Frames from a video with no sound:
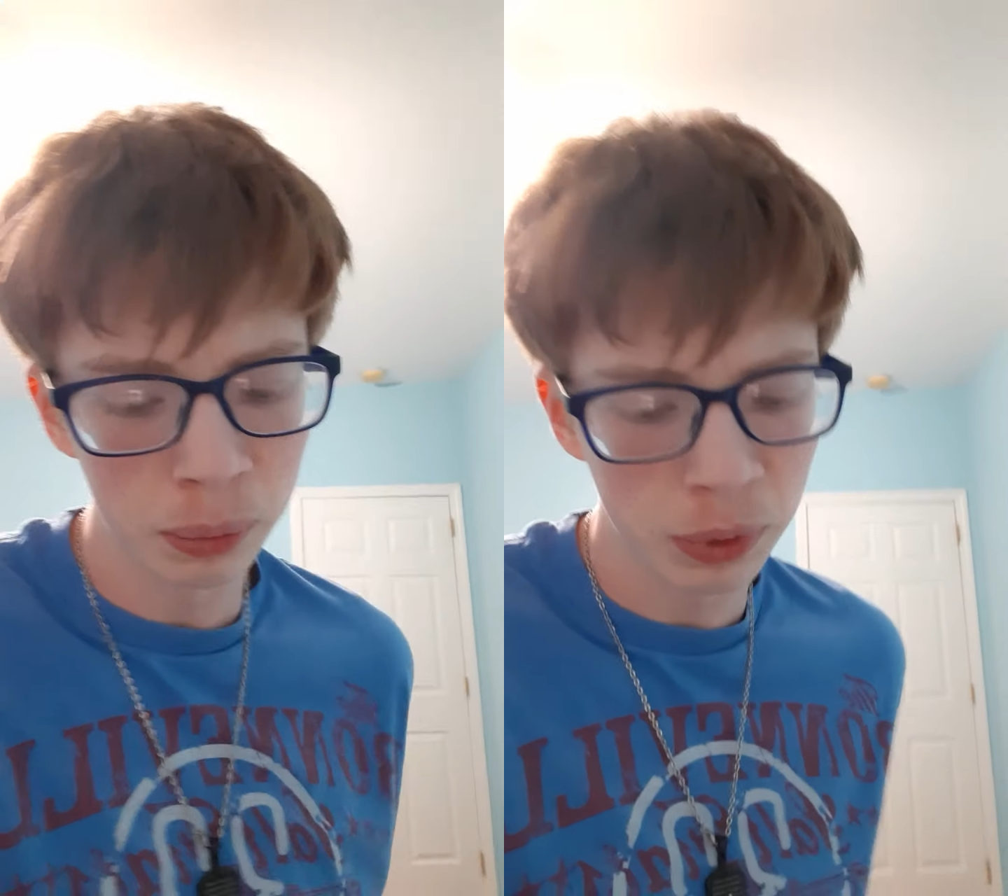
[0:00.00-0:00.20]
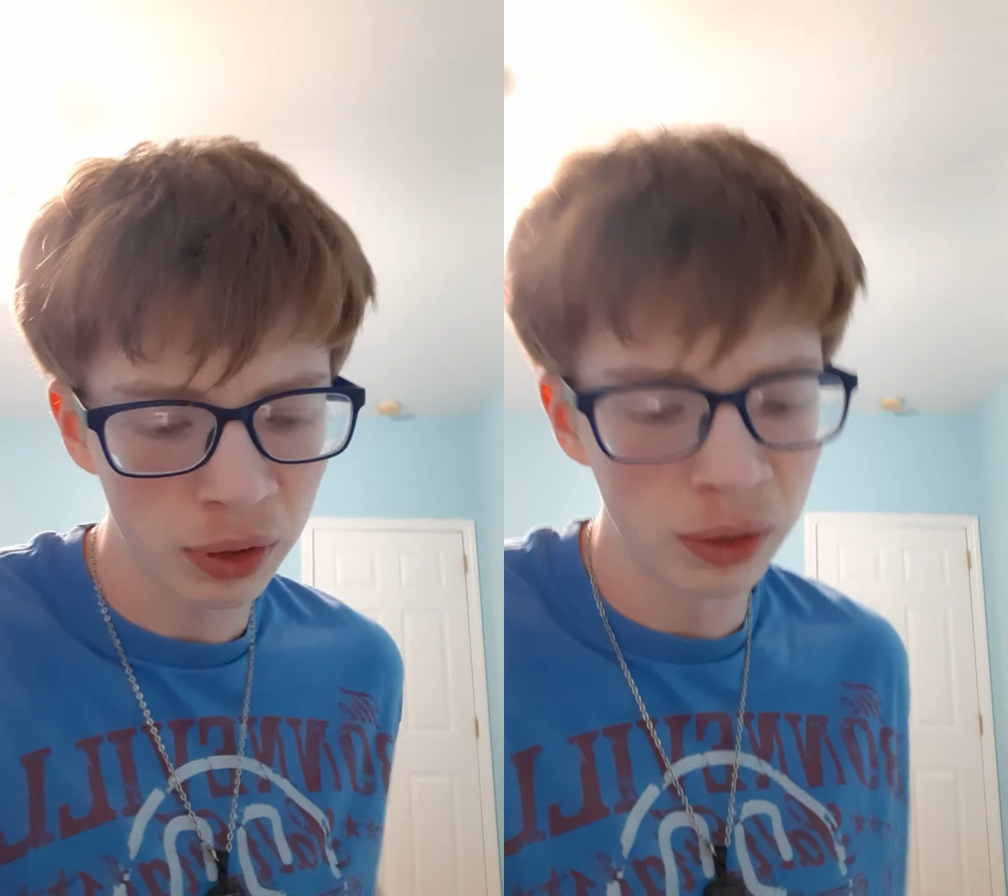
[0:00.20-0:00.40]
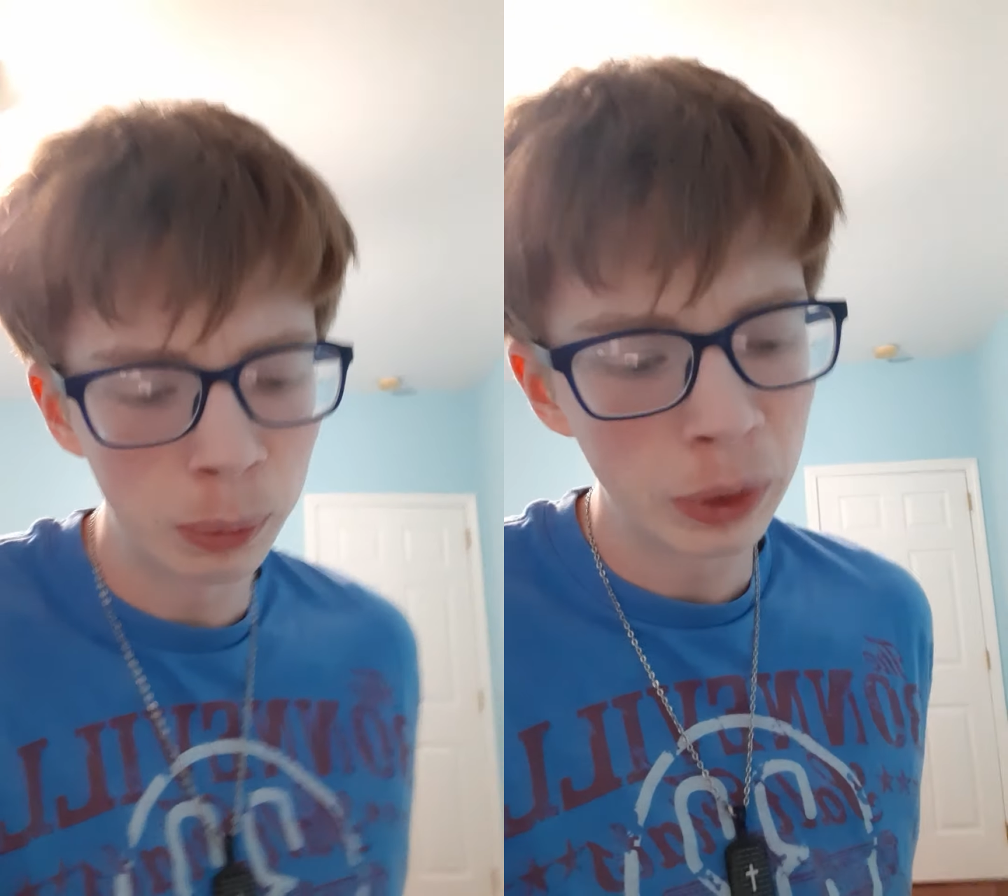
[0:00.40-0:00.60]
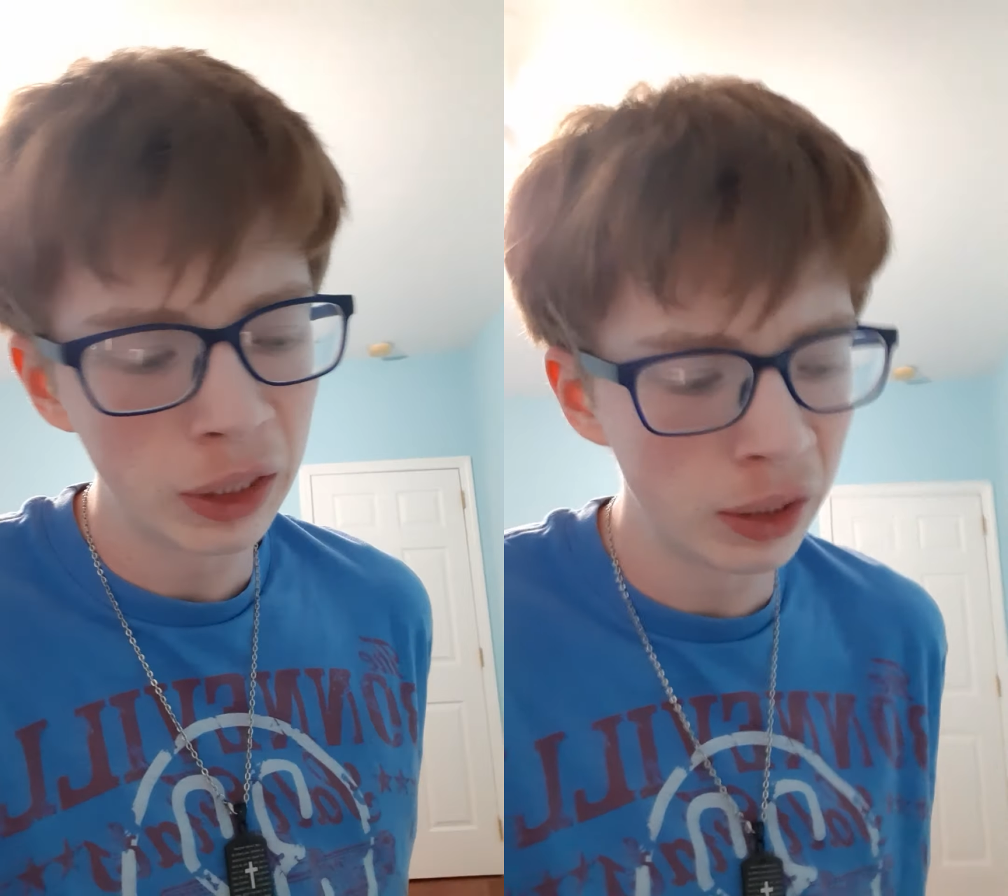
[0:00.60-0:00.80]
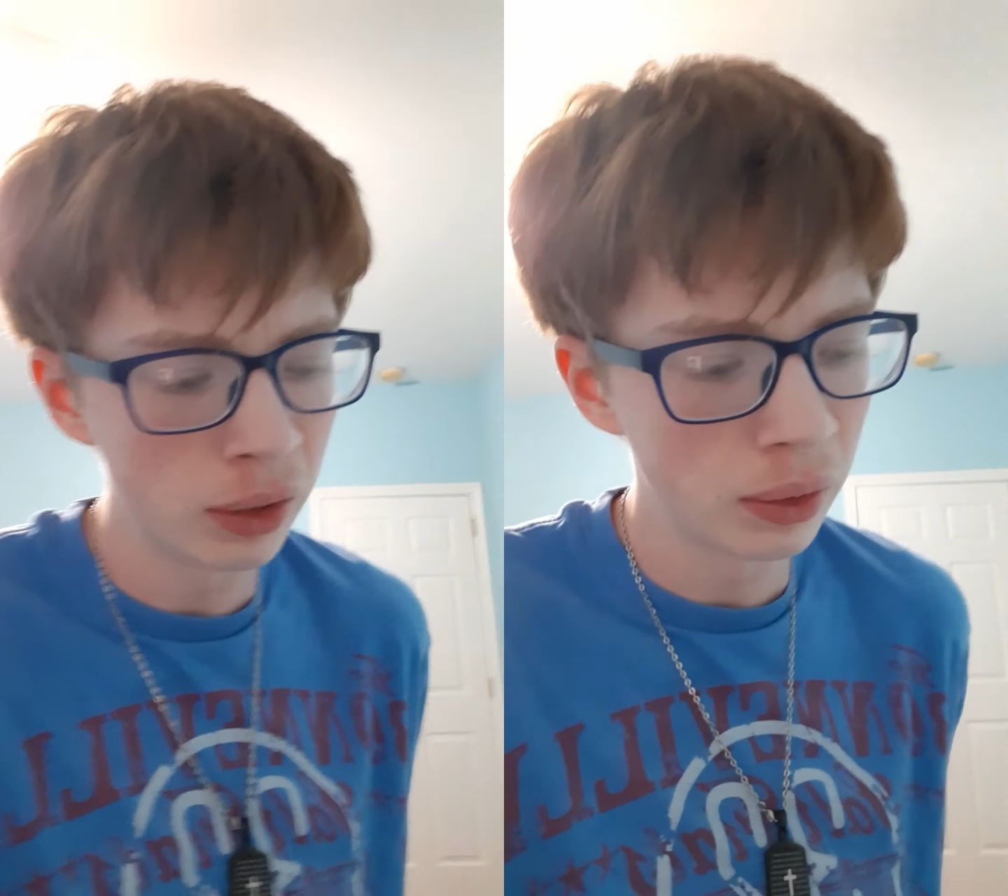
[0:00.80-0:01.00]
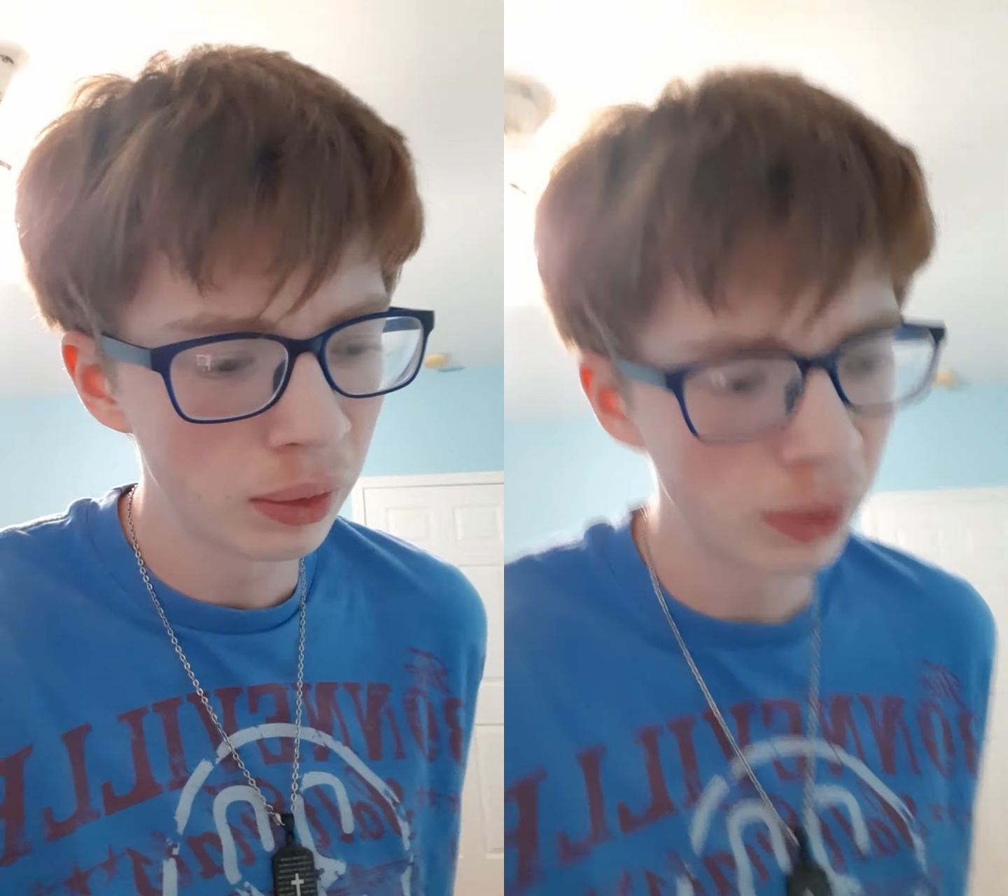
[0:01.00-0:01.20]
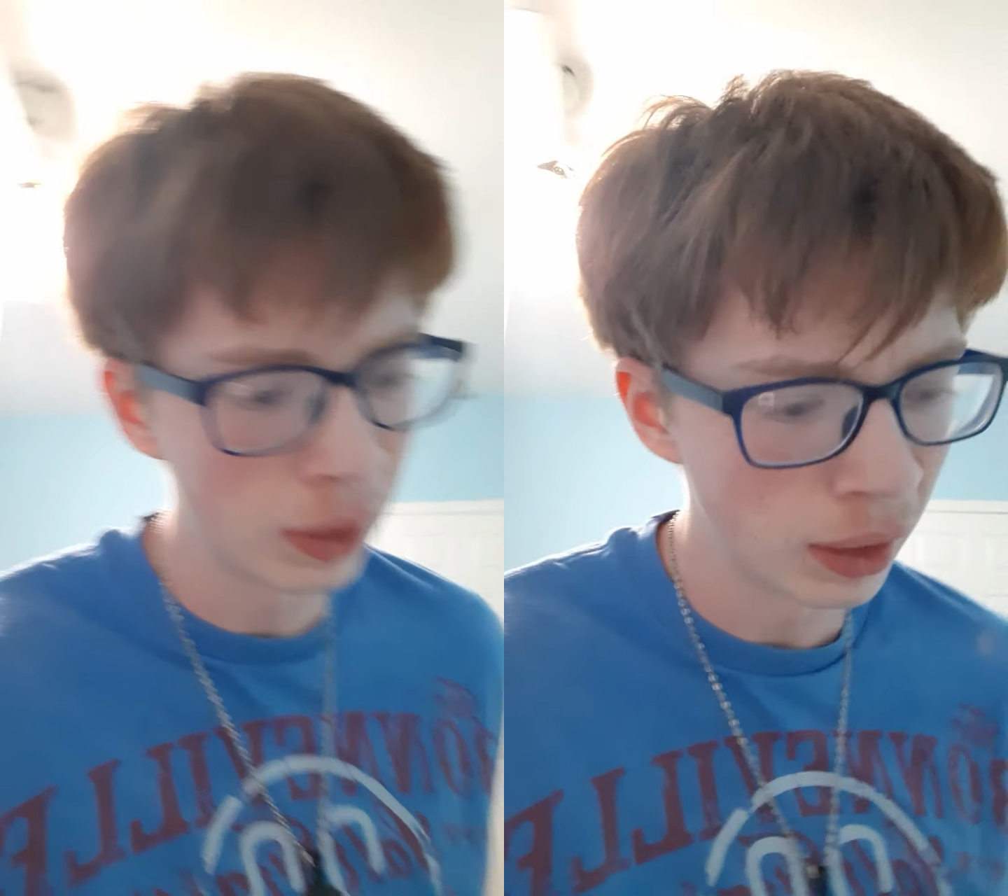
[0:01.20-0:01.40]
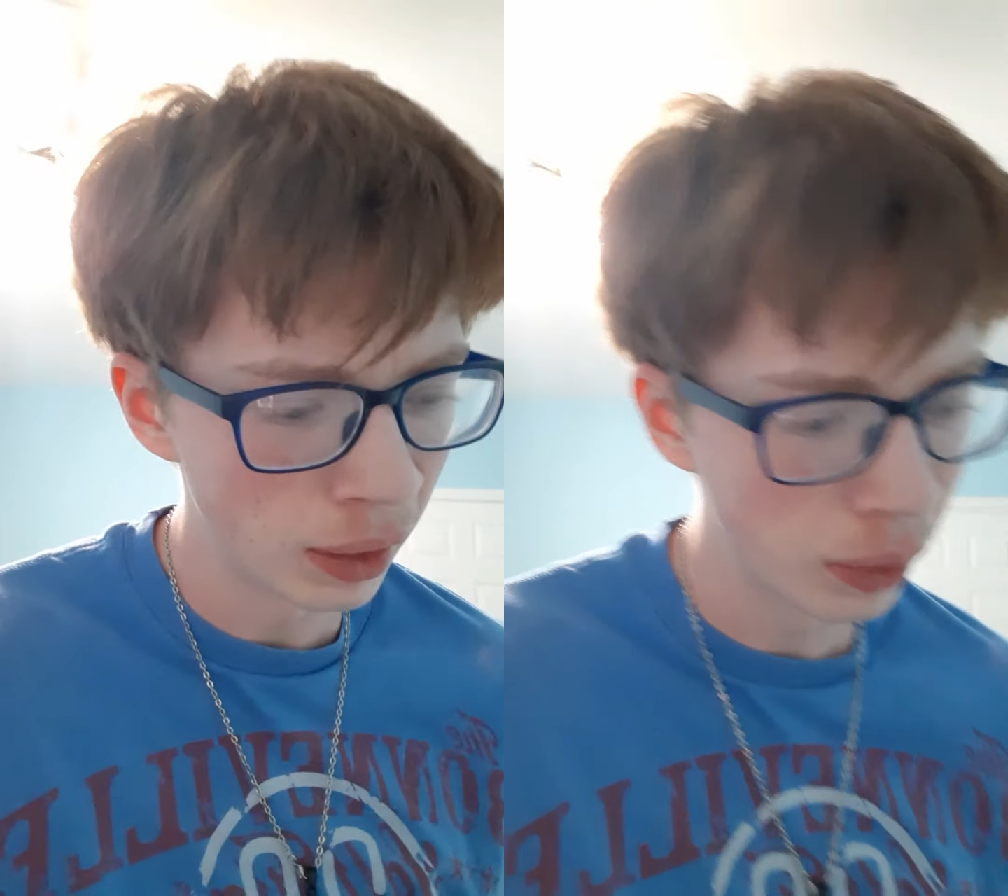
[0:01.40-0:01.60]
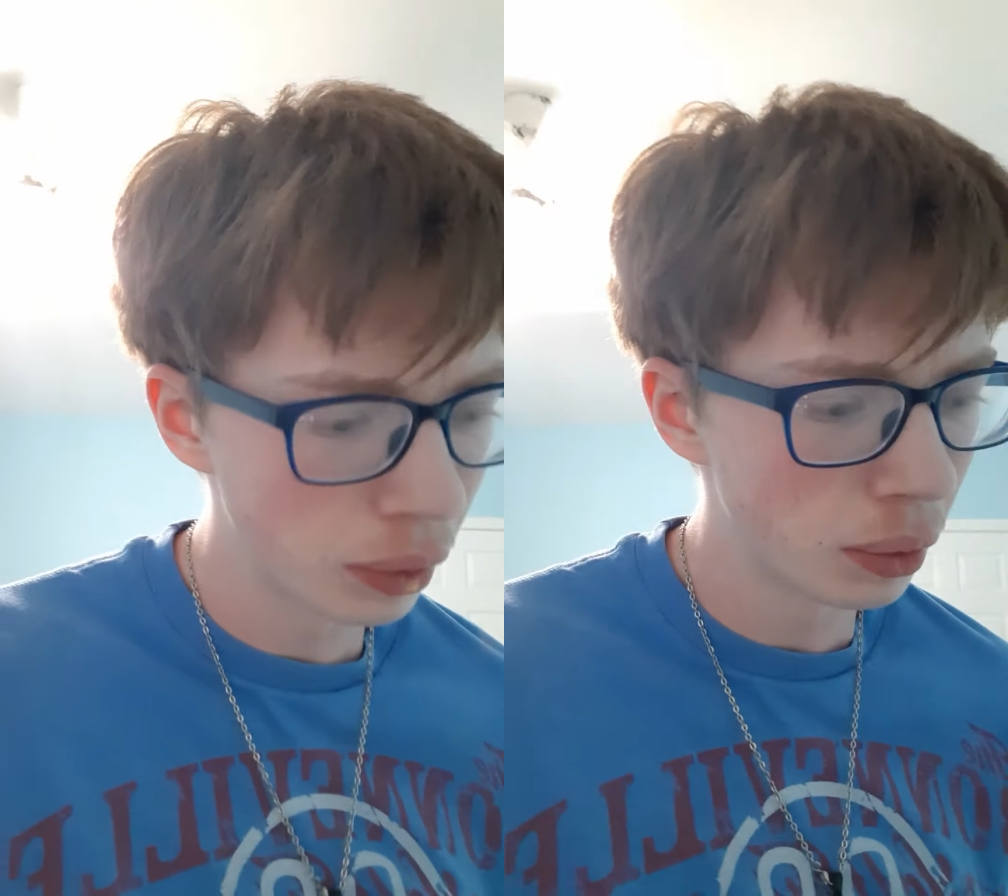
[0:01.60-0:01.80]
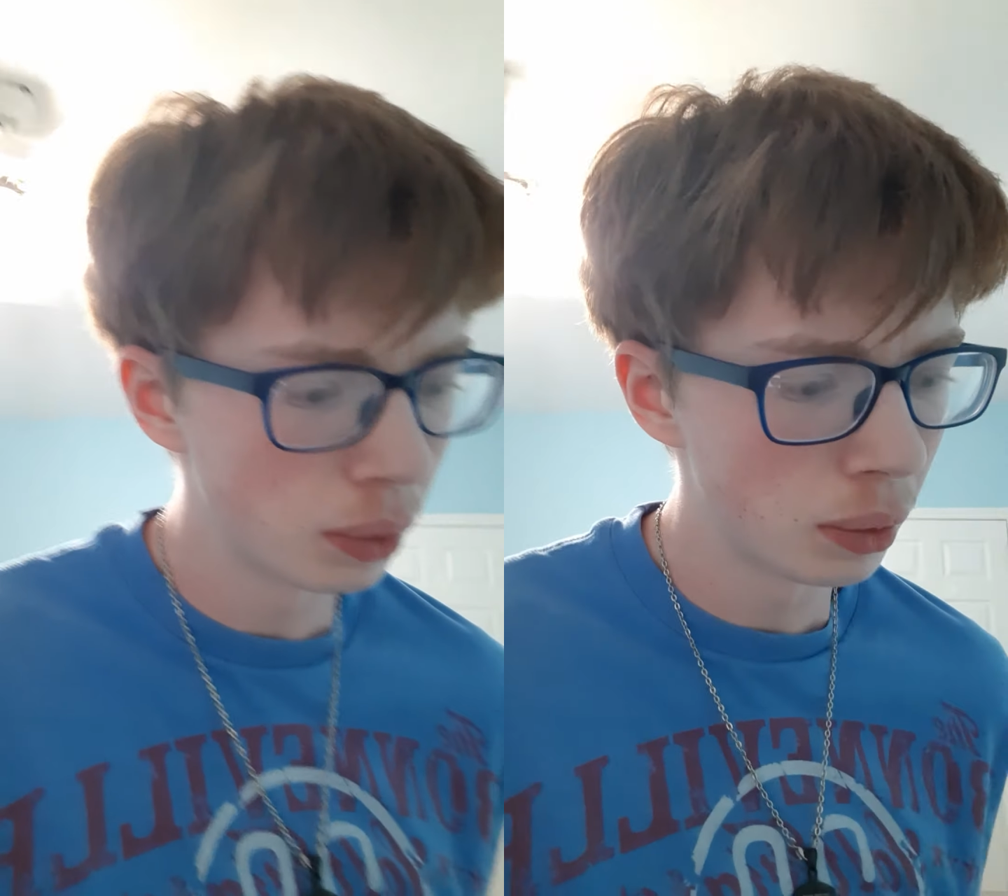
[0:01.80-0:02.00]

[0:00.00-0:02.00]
would probably be that